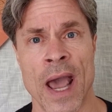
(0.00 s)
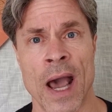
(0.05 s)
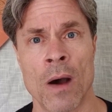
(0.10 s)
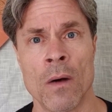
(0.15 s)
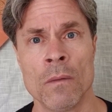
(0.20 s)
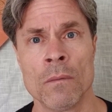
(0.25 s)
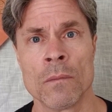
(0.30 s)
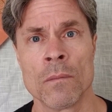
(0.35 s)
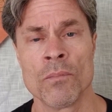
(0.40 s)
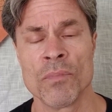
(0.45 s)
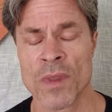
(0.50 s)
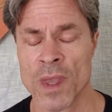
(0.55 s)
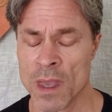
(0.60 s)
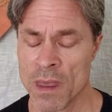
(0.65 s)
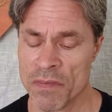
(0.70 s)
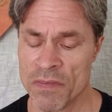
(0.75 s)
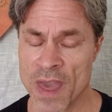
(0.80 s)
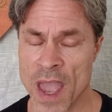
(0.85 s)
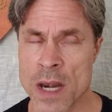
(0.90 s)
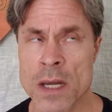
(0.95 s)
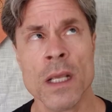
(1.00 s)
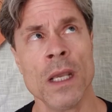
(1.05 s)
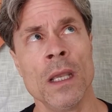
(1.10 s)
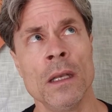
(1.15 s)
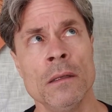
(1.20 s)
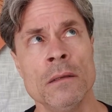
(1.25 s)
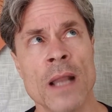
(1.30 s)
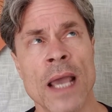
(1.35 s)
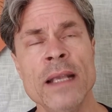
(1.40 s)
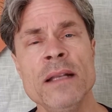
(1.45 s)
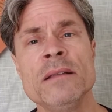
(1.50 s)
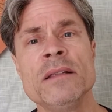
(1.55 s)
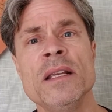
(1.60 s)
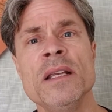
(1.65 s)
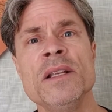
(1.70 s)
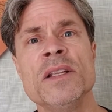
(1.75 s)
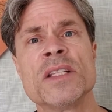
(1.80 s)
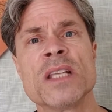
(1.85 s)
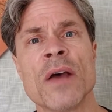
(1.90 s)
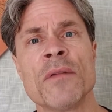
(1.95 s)
Now. Then in
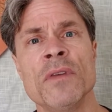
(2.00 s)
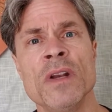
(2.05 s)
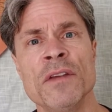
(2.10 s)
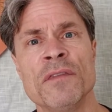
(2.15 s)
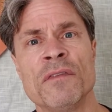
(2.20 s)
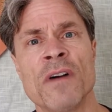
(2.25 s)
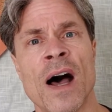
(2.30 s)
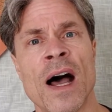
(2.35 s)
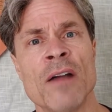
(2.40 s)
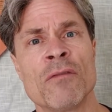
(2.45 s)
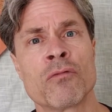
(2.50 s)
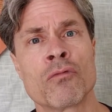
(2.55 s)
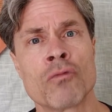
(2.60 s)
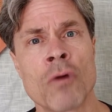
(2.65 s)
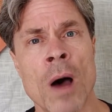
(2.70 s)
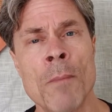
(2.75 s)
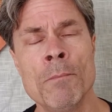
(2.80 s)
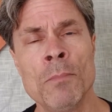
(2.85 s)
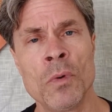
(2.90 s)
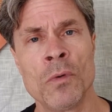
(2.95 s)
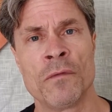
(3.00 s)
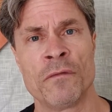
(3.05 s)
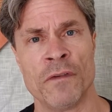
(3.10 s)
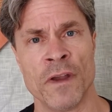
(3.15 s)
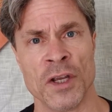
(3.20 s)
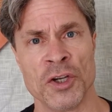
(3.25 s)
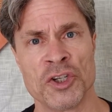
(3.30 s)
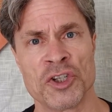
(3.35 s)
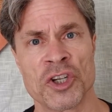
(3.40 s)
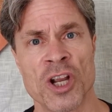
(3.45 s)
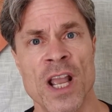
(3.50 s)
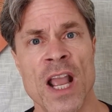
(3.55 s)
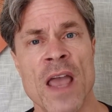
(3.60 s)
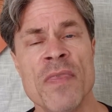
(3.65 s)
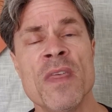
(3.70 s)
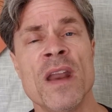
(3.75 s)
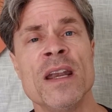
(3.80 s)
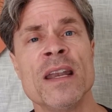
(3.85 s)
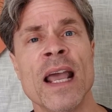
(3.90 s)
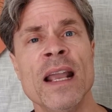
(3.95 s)
nineteen seventy-five, Rumble Fish,
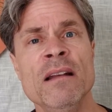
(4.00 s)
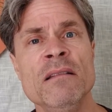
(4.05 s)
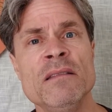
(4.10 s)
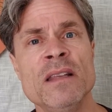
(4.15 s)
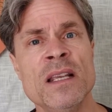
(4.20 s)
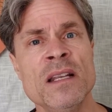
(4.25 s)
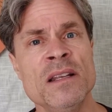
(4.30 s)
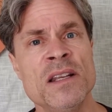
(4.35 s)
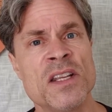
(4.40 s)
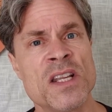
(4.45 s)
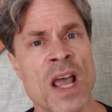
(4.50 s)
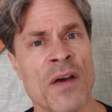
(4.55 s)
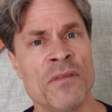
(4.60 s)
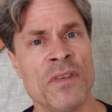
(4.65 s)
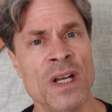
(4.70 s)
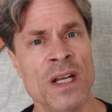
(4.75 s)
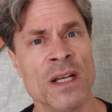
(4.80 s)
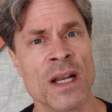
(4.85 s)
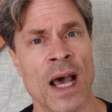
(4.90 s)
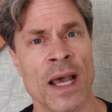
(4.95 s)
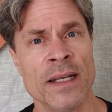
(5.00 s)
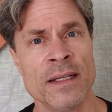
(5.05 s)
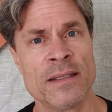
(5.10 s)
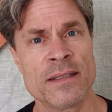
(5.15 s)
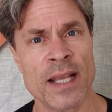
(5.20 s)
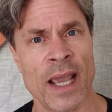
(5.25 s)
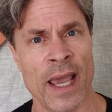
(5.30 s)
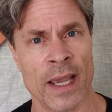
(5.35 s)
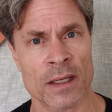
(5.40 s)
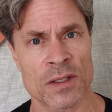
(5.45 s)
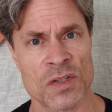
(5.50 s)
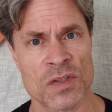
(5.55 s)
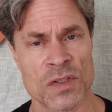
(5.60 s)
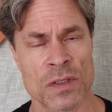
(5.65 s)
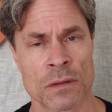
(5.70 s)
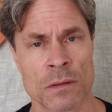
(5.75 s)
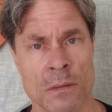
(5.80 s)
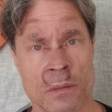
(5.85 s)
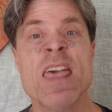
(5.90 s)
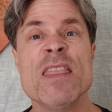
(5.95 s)
and then nineteen seventy-nine,
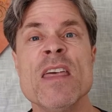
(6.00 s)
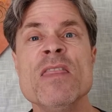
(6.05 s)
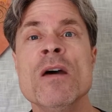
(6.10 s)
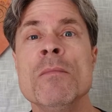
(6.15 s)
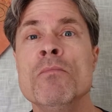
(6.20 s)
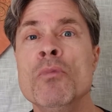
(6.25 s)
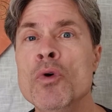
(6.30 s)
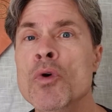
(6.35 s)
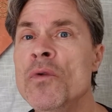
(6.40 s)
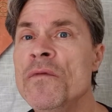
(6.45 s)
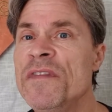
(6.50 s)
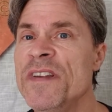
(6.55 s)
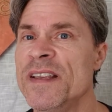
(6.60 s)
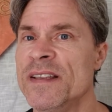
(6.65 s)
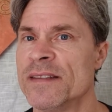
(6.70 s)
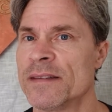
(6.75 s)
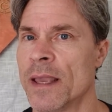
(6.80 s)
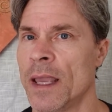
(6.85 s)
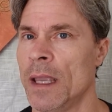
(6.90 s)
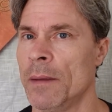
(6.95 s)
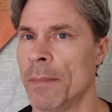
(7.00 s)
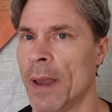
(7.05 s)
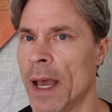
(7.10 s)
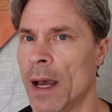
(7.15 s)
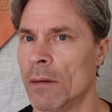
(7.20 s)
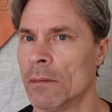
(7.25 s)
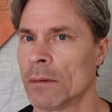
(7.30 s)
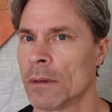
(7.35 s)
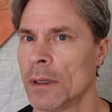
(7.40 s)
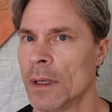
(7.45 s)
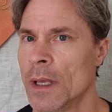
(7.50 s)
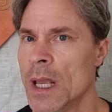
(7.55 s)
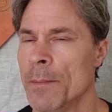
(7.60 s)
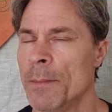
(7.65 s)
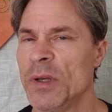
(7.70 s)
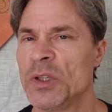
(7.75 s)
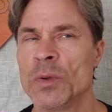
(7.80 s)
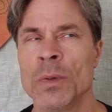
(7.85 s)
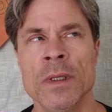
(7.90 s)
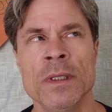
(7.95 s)
Tex. And then the movies came out
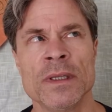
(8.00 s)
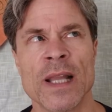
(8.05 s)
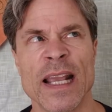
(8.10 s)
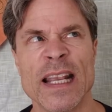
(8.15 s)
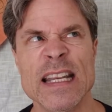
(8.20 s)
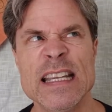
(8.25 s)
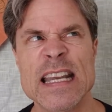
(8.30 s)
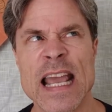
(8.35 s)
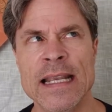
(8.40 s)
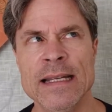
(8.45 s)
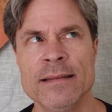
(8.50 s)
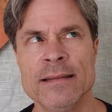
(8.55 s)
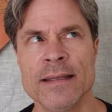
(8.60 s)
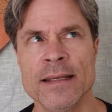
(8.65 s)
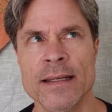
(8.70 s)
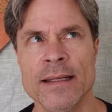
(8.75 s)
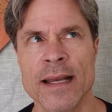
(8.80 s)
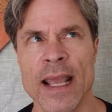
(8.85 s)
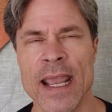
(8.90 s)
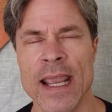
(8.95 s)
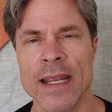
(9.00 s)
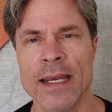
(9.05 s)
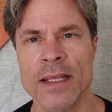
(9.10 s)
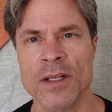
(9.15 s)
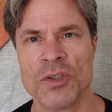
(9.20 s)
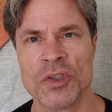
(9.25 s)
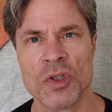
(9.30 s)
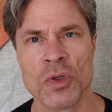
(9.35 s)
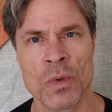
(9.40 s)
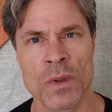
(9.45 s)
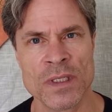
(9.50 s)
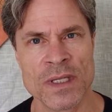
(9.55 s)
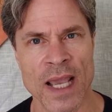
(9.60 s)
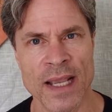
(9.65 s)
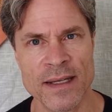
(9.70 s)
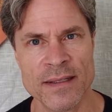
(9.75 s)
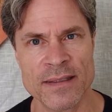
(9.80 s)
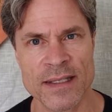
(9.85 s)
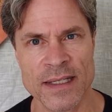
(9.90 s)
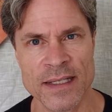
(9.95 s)
between like nineteen eighty-two and
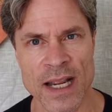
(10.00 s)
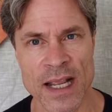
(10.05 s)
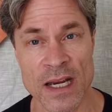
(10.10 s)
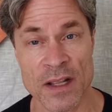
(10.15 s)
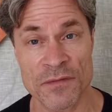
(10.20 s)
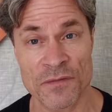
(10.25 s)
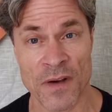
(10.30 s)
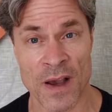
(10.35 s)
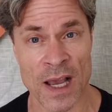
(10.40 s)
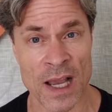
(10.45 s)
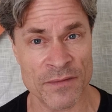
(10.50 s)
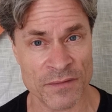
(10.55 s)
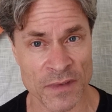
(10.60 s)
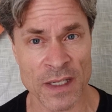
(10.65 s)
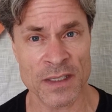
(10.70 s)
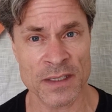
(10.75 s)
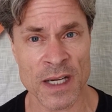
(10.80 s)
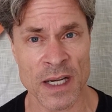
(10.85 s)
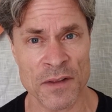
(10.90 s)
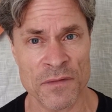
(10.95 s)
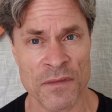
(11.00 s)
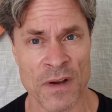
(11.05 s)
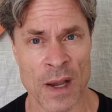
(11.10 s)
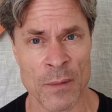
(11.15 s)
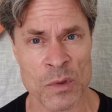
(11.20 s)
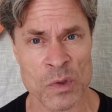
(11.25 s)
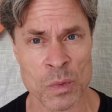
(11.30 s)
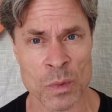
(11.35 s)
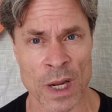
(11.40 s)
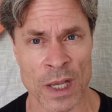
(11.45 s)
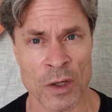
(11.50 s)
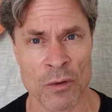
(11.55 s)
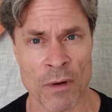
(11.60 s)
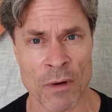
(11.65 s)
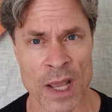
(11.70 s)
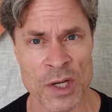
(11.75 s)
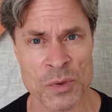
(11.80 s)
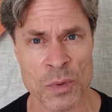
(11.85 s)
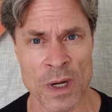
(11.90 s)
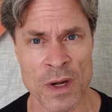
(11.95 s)
nineteen eighty-five. nineteen eighty-five was when I
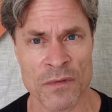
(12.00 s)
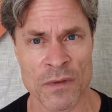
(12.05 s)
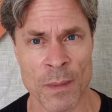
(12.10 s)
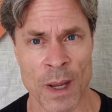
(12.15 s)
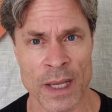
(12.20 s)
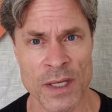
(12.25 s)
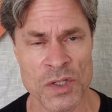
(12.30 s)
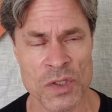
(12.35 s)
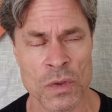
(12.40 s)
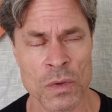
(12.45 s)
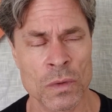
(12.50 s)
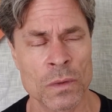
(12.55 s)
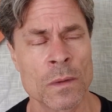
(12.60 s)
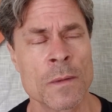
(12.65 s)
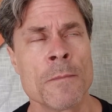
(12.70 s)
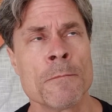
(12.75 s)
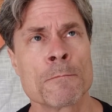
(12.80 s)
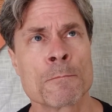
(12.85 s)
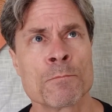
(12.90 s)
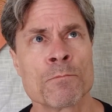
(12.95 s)
graduated from high school.